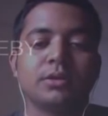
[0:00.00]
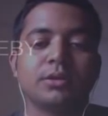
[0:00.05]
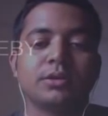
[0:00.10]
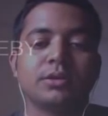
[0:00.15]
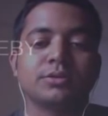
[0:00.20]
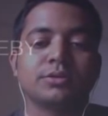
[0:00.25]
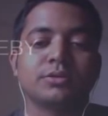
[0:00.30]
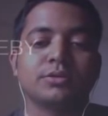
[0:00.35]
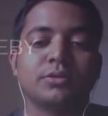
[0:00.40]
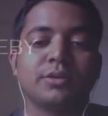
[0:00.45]

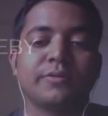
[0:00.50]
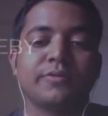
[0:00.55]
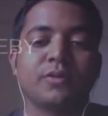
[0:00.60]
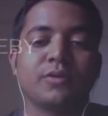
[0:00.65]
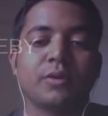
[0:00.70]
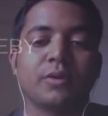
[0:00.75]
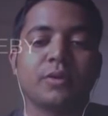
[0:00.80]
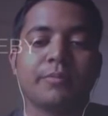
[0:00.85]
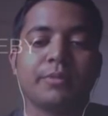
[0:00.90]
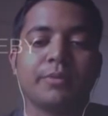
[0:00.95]
So if you
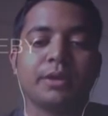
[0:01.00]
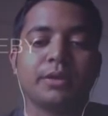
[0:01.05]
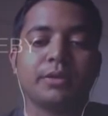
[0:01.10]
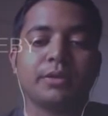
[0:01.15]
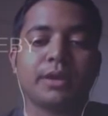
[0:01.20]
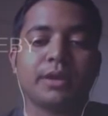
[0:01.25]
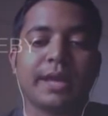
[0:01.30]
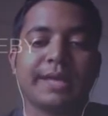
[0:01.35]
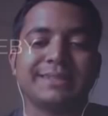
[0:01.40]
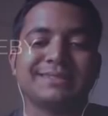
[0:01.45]
remember
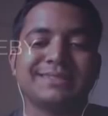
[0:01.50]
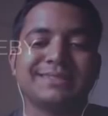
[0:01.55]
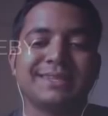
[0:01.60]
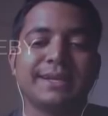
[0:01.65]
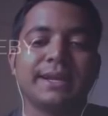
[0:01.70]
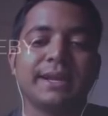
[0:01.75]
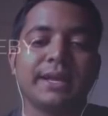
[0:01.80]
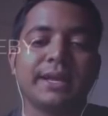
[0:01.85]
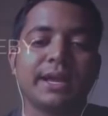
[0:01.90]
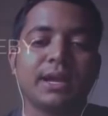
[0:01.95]

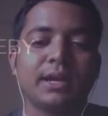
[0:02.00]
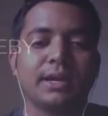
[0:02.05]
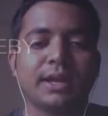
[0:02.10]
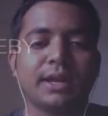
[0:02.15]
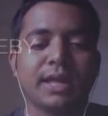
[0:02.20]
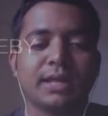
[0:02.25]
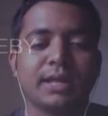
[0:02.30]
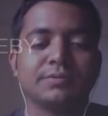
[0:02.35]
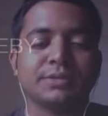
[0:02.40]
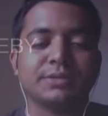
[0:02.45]
S3DR, it
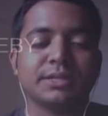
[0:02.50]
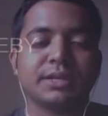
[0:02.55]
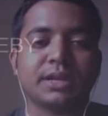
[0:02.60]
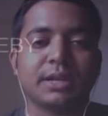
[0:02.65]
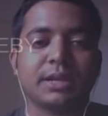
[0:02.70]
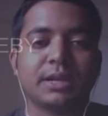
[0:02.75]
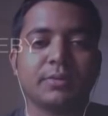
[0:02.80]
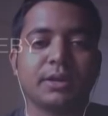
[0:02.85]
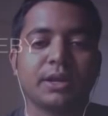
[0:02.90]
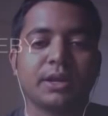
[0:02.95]
helps in
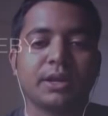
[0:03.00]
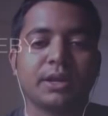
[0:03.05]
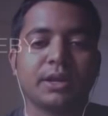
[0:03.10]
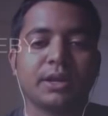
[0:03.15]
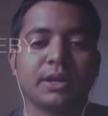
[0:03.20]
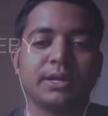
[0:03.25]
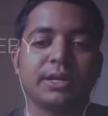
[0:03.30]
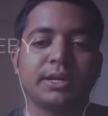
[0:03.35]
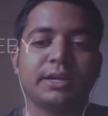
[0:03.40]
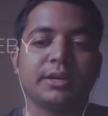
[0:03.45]

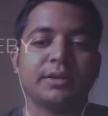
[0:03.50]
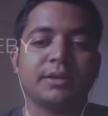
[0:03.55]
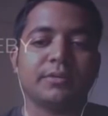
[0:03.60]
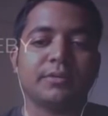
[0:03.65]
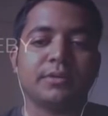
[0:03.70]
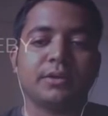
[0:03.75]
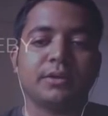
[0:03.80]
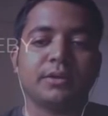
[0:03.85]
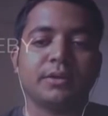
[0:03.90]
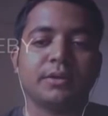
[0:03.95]
recalling later.
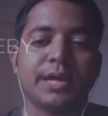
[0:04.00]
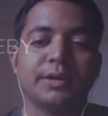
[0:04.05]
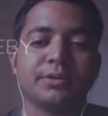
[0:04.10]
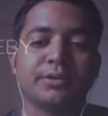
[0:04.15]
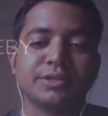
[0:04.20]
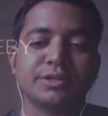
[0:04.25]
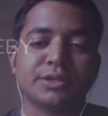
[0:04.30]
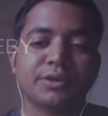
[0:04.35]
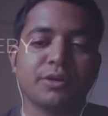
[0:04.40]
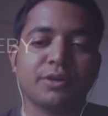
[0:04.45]
And to
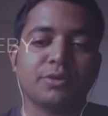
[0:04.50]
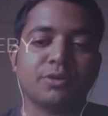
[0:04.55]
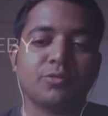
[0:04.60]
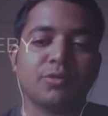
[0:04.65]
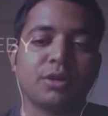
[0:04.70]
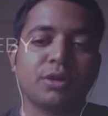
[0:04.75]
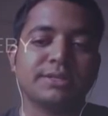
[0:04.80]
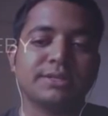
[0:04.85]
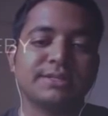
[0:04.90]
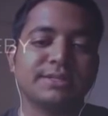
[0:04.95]
secure to
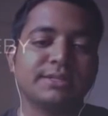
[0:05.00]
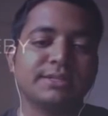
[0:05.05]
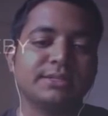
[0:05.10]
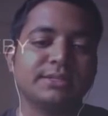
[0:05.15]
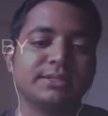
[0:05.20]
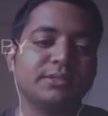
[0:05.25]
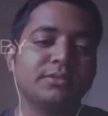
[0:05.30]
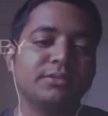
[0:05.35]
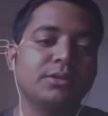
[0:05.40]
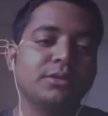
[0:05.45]
all its
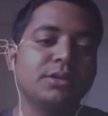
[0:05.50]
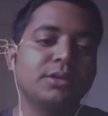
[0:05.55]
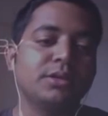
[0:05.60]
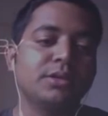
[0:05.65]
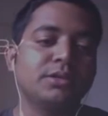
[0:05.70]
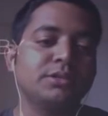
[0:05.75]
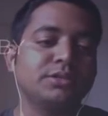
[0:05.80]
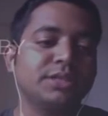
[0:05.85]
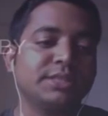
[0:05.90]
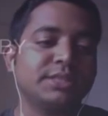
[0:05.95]
citizens
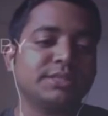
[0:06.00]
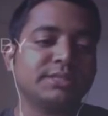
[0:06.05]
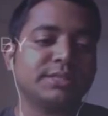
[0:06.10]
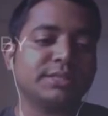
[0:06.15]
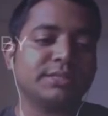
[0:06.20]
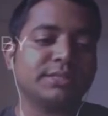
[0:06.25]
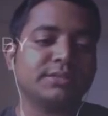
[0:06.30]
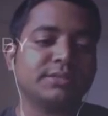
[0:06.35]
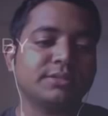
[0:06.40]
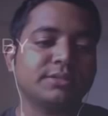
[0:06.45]

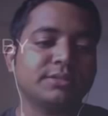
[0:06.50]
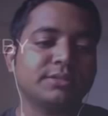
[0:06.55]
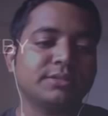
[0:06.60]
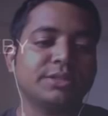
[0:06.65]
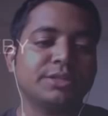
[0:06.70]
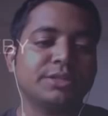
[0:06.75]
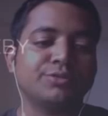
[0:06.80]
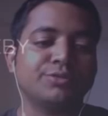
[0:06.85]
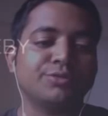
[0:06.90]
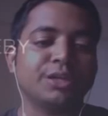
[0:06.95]
justice, that
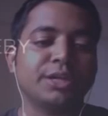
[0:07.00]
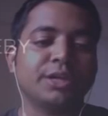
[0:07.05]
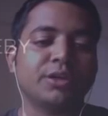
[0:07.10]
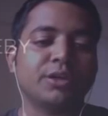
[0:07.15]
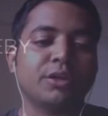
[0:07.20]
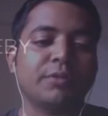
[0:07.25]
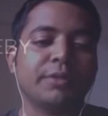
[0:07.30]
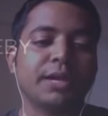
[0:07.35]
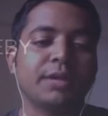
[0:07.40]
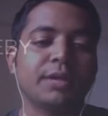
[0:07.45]
is social,
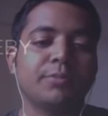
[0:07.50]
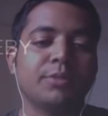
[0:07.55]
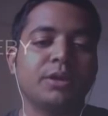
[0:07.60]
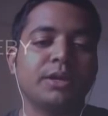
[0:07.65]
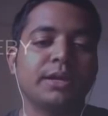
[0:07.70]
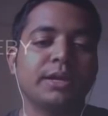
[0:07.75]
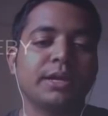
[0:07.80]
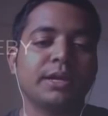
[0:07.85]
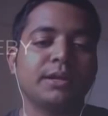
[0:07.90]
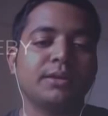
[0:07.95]
economic and
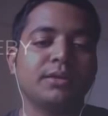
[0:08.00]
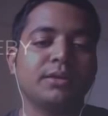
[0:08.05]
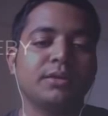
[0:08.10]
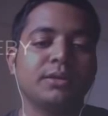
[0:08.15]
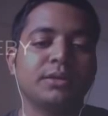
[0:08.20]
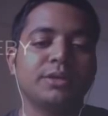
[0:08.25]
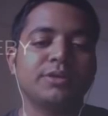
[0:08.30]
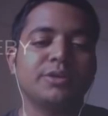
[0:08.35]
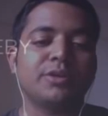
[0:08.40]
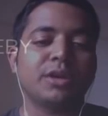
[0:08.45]
political.
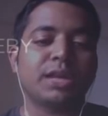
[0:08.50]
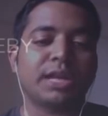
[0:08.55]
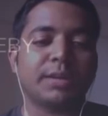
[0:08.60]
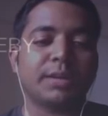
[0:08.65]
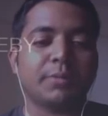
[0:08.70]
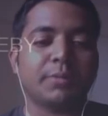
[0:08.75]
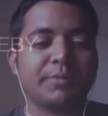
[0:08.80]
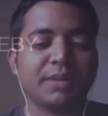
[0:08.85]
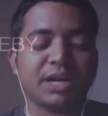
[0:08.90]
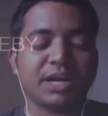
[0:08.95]
You can
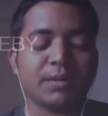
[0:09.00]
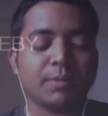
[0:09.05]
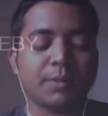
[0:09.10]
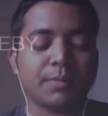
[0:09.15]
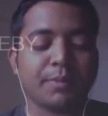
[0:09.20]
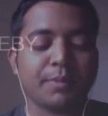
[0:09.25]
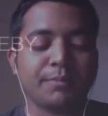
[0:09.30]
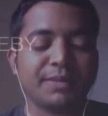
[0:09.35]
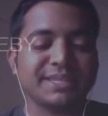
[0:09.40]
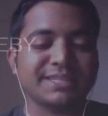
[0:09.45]
remember it by
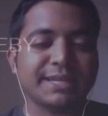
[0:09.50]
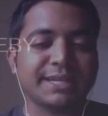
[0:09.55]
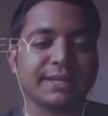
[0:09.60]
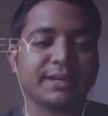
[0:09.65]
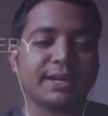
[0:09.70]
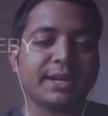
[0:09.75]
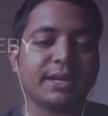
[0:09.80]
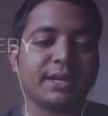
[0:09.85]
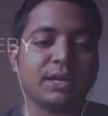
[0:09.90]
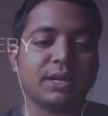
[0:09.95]
public
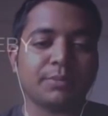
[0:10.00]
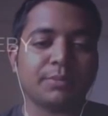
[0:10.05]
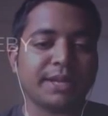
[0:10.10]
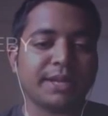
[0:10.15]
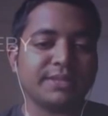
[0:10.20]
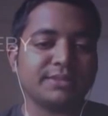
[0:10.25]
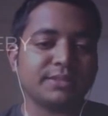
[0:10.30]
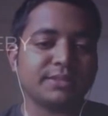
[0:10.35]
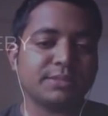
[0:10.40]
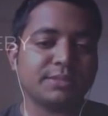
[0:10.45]
sector
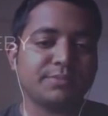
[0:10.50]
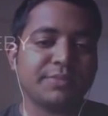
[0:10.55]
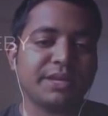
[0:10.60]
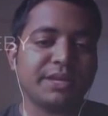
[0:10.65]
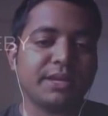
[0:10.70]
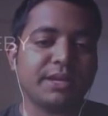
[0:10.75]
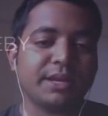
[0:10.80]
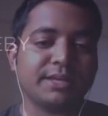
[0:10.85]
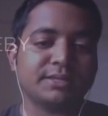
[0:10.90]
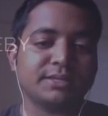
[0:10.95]
enterprises,
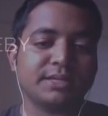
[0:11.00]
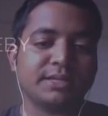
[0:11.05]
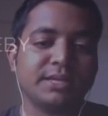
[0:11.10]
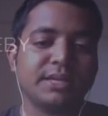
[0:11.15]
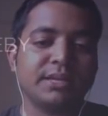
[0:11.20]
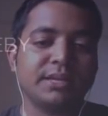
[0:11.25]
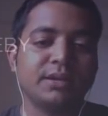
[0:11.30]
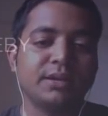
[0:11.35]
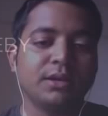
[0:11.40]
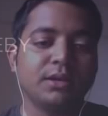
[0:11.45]
PSE.